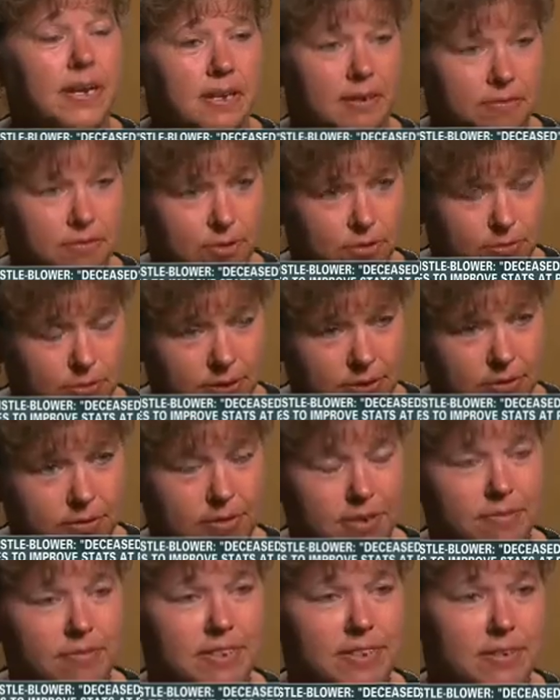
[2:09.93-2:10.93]
I have
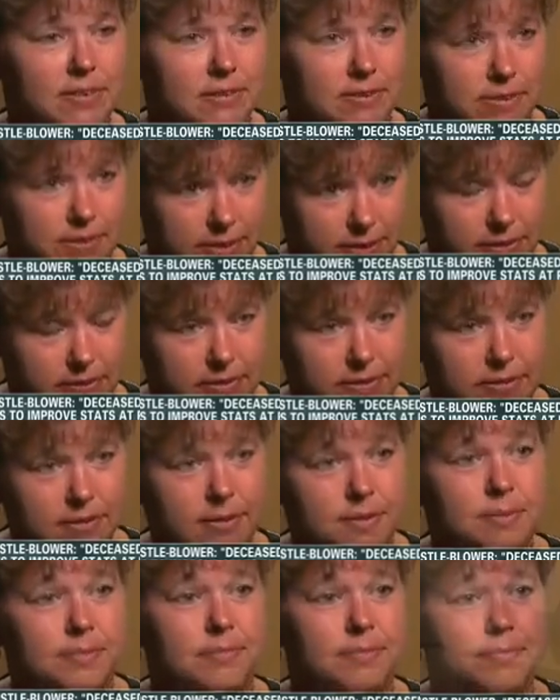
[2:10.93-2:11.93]
surrendered evidence,
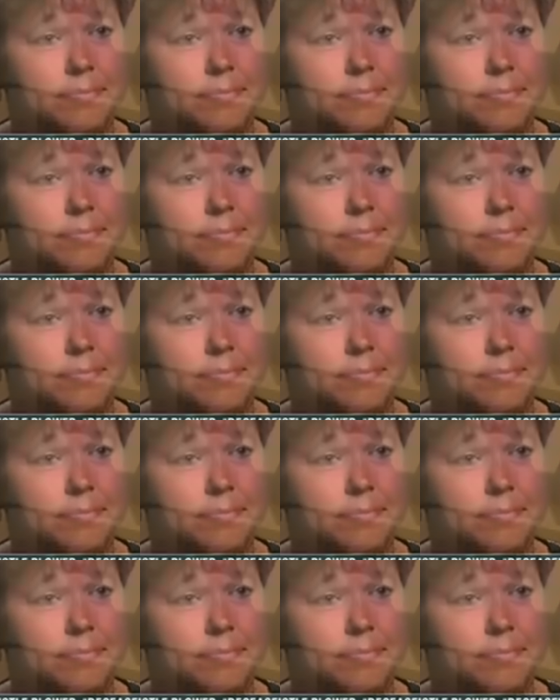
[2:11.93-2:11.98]
yes.